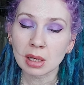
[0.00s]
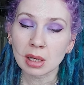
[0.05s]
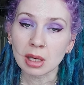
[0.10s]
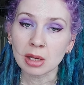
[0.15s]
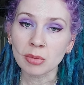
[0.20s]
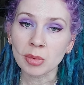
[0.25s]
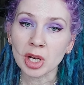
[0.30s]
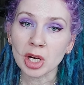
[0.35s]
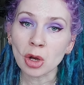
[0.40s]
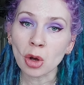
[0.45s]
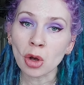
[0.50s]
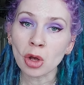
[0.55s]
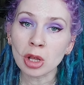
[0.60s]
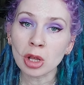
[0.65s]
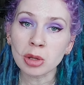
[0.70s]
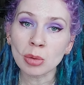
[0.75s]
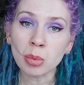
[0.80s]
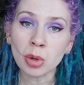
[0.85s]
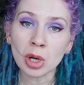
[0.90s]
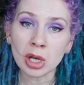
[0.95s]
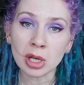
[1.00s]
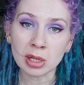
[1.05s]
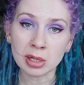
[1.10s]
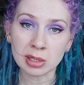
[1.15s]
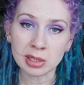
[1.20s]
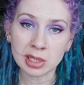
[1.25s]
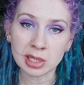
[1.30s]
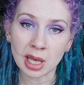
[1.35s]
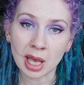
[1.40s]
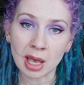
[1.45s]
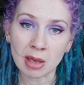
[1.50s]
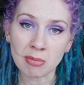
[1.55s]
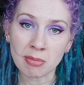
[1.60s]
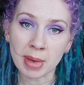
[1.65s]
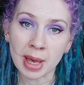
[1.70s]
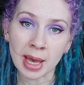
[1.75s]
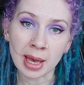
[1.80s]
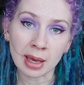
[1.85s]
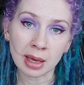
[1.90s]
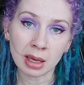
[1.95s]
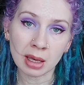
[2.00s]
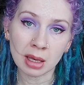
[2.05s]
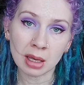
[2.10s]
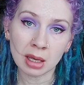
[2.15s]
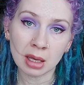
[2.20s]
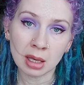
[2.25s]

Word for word: And when all the world came back,